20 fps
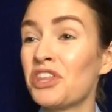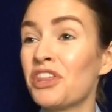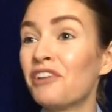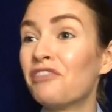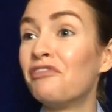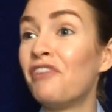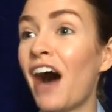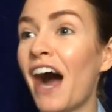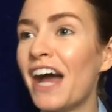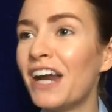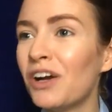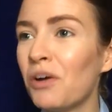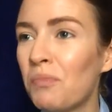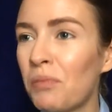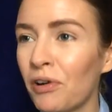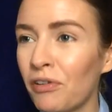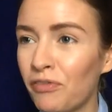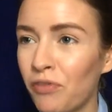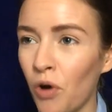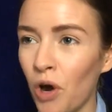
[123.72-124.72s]
to the final
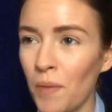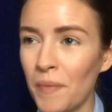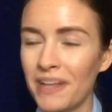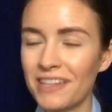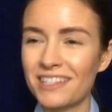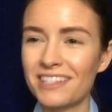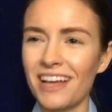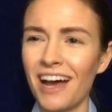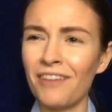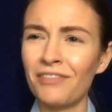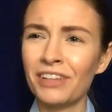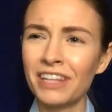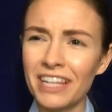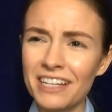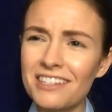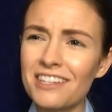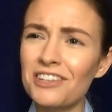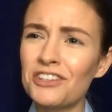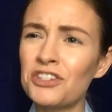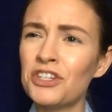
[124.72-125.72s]
performance of
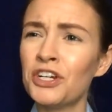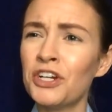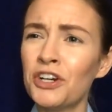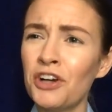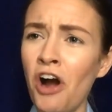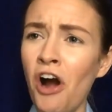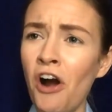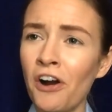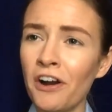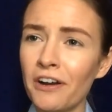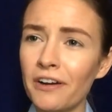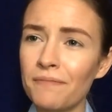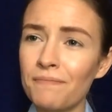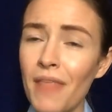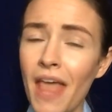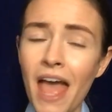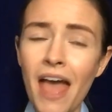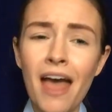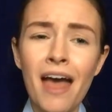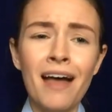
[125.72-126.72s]
Listen to Your Heart.
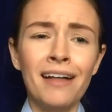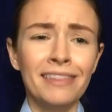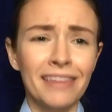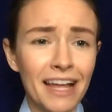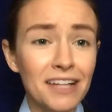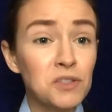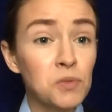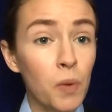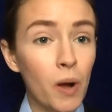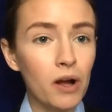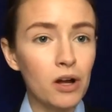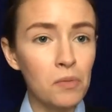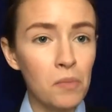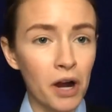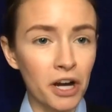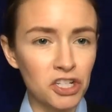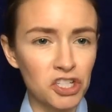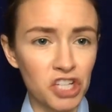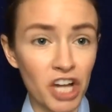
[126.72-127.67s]
Let's welcome our